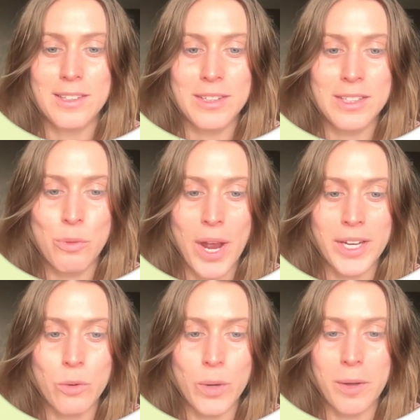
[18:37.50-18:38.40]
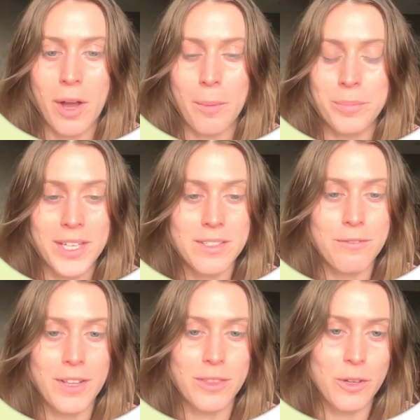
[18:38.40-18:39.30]
ran a quick update to
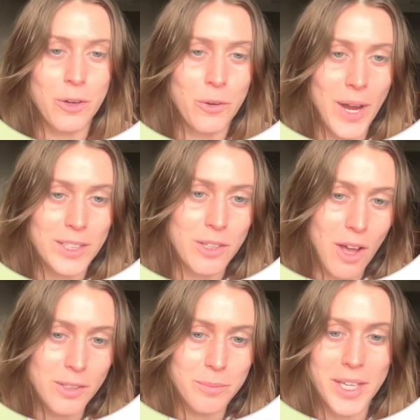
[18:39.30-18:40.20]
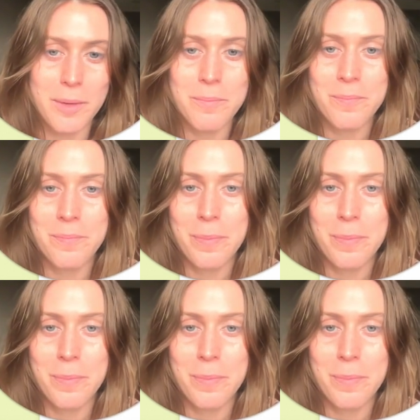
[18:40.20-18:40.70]
find the correct column name.